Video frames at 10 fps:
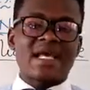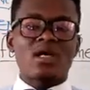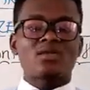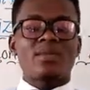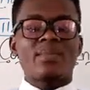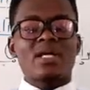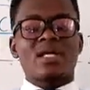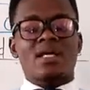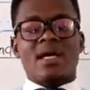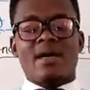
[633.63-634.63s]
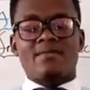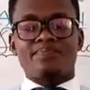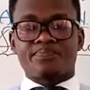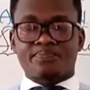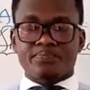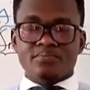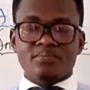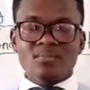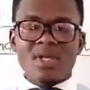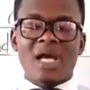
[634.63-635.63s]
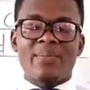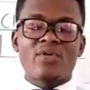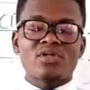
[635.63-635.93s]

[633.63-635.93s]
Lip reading: economic abuse.